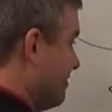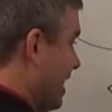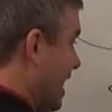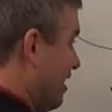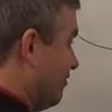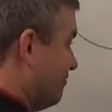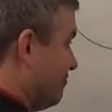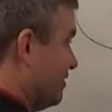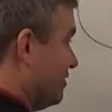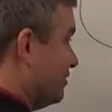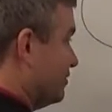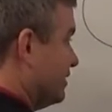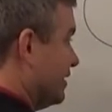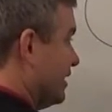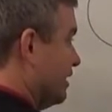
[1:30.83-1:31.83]
the
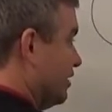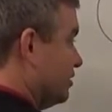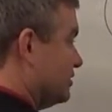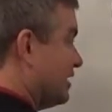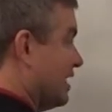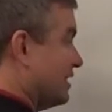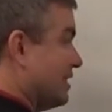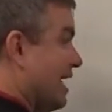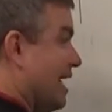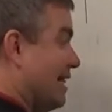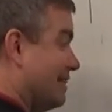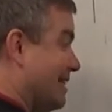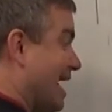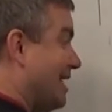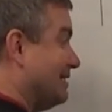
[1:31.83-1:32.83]
outfield, and it looks like
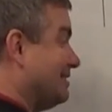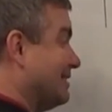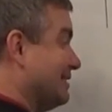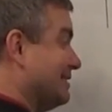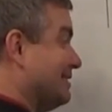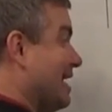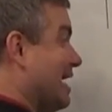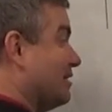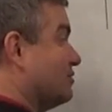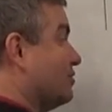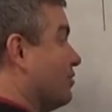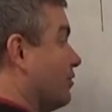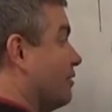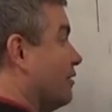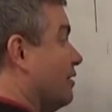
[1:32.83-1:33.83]
that. That's a
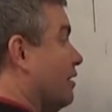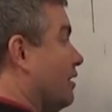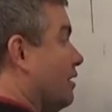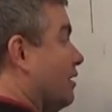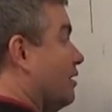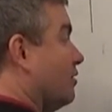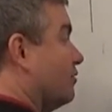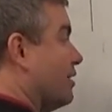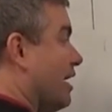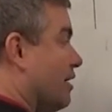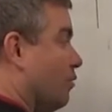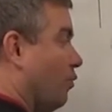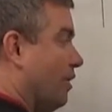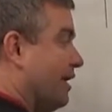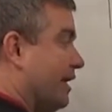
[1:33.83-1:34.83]
sector.
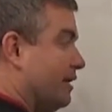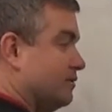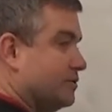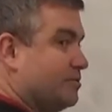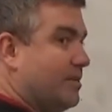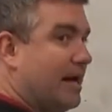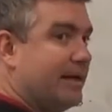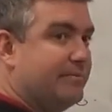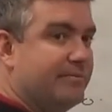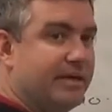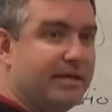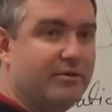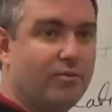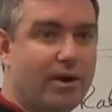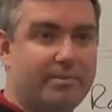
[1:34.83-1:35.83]
Okay? What else might
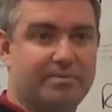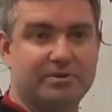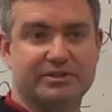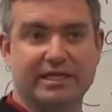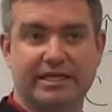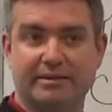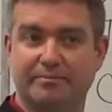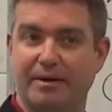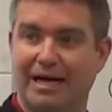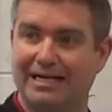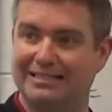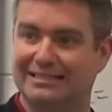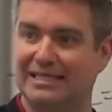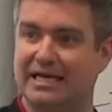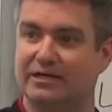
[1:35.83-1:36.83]
be represented by a
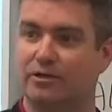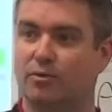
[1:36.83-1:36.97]
sector?